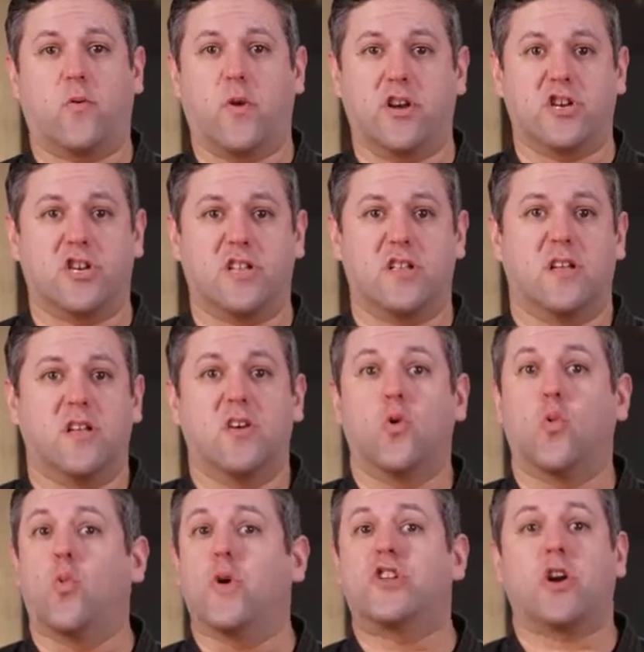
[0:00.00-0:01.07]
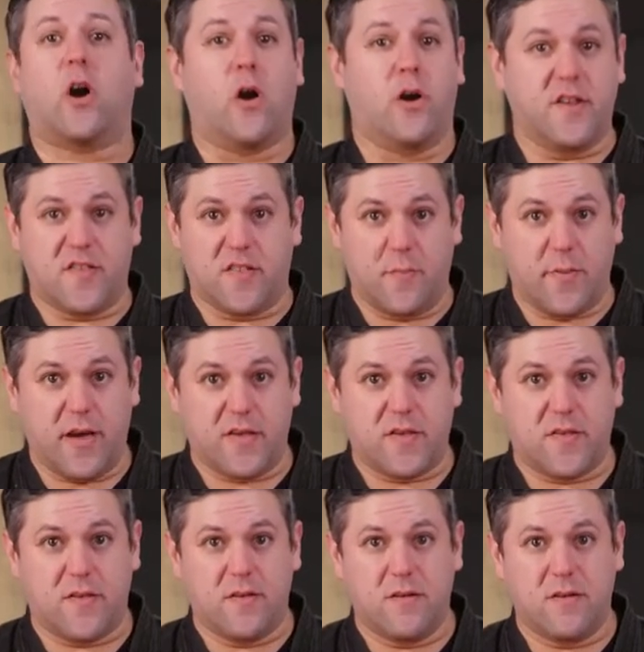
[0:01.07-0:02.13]
question, which art is the
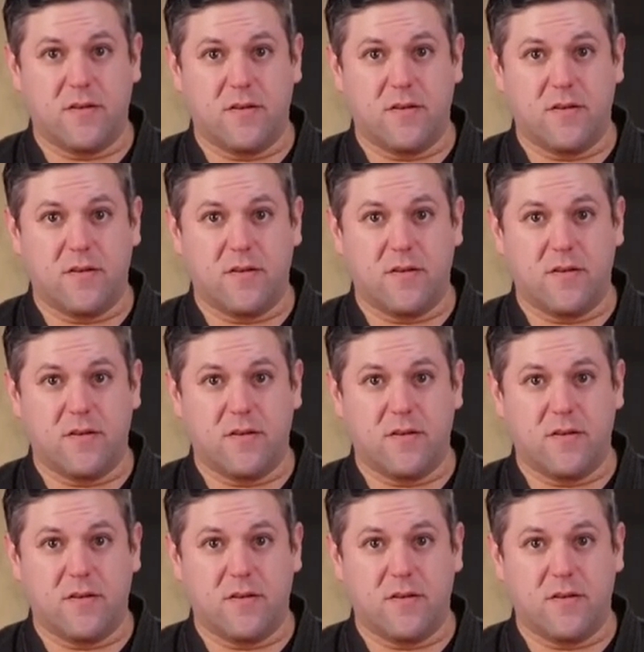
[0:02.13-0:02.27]
best?